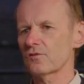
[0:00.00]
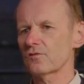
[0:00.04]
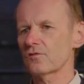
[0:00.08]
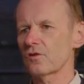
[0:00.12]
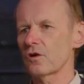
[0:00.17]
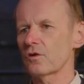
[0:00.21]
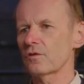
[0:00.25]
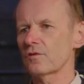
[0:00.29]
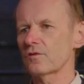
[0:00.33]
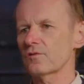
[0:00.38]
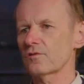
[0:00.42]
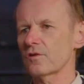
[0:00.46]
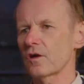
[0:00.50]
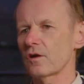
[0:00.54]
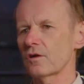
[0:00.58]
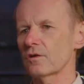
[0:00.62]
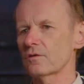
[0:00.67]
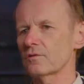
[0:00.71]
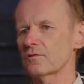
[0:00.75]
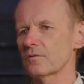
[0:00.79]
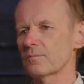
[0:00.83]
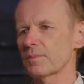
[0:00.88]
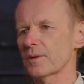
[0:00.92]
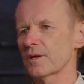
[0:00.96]
So there's
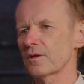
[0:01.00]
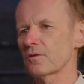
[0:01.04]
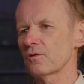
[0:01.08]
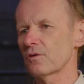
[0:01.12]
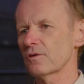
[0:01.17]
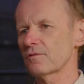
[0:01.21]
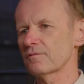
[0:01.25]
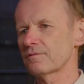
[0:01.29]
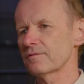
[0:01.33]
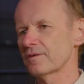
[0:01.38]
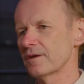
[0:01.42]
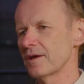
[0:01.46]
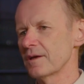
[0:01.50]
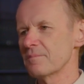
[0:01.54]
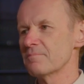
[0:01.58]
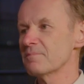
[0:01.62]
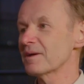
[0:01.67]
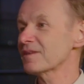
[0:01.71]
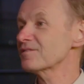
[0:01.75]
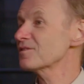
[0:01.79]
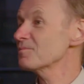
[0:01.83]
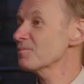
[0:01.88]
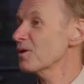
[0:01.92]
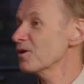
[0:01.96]
going to be a lot of
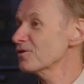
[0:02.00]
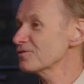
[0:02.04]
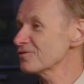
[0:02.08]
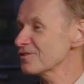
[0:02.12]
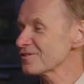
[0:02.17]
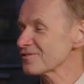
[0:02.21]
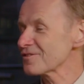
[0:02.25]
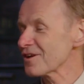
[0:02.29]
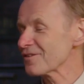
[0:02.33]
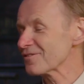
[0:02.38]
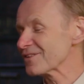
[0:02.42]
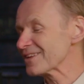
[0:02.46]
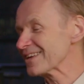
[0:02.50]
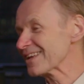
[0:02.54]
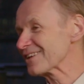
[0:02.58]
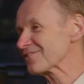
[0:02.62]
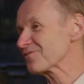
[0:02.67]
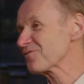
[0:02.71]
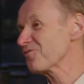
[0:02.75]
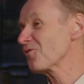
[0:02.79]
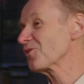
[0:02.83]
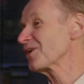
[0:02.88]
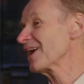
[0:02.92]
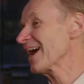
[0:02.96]
mixed emotions over the next
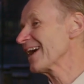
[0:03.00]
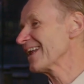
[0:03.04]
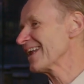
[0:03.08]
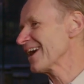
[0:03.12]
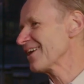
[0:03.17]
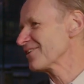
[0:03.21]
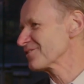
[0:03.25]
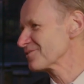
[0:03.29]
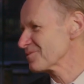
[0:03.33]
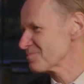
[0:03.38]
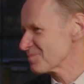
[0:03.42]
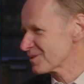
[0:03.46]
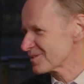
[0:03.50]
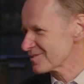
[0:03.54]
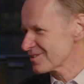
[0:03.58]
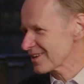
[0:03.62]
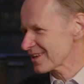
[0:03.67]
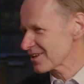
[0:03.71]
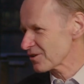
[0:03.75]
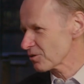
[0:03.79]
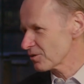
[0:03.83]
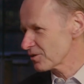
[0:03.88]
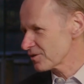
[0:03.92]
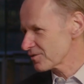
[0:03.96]
48 hours in
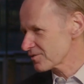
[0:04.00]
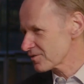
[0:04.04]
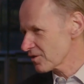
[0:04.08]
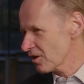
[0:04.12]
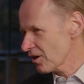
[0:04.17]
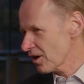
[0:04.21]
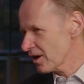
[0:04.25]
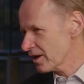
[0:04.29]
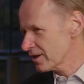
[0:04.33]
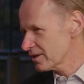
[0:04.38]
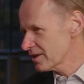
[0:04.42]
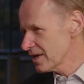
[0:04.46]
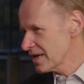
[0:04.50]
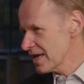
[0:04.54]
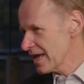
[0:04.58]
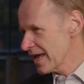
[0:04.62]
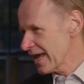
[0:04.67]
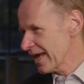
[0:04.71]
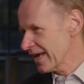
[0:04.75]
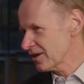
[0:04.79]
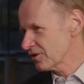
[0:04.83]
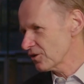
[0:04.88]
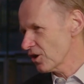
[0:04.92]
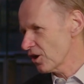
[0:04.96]
particular as I
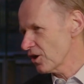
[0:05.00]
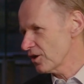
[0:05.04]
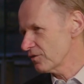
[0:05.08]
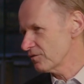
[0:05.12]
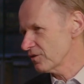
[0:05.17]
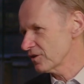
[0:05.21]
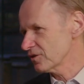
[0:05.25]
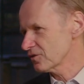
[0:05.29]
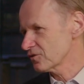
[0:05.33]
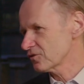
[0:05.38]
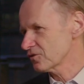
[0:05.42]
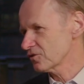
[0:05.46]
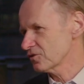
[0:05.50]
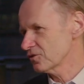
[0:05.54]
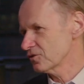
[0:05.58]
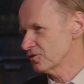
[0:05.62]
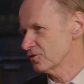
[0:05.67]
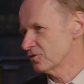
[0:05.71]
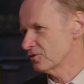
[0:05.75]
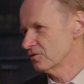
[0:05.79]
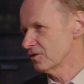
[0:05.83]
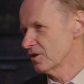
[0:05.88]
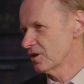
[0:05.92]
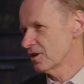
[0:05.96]
hand over
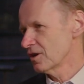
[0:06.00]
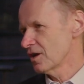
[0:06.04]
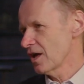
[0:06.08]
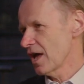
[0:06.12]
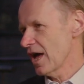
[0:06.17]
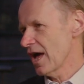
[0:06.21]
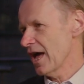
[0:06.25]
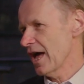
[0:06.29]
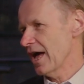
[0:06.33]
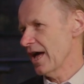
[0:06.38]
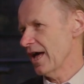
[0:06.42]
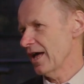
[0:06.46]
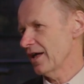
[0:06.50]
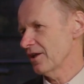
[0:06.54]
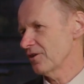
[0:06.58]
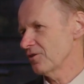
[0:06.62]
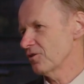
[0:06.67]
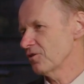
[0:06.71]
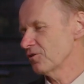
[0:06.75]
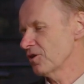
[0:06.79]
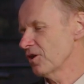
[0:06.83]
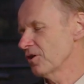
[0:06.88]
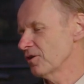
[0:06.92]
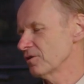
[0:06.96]
to
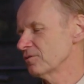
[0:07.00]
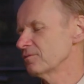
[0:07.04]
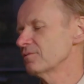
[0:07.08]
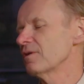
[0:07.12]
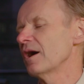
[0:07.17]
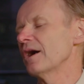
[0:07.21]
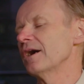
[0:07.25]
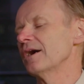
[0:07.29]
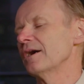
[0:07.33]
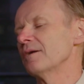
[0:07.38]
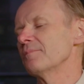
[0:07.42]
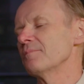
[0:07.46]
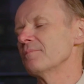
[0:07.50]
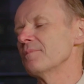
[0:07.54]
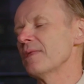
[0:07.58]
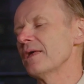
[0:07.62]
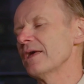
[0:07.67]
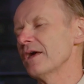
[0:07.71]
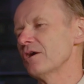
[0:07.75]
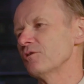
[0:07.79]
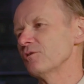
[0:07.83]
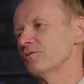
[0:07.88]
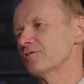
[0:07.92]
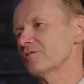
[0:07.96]
Nuno,
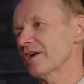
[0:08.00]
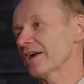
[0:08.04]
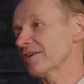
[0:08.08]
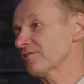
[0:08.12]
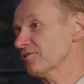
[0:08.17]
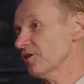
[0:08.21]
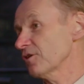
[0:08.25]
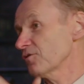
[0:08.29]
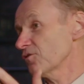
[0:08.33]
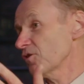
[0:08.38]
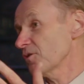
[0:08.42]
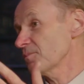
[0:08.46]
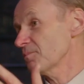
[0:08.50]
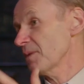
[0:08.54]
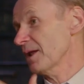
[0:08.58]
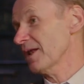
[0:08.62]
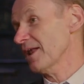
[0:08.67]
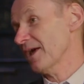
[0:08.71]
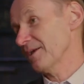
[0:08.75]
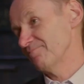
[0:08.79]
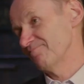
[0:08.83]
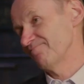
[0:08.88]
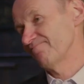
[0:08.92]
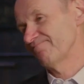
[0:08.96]
who takes over on
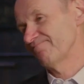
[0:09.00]
Monday.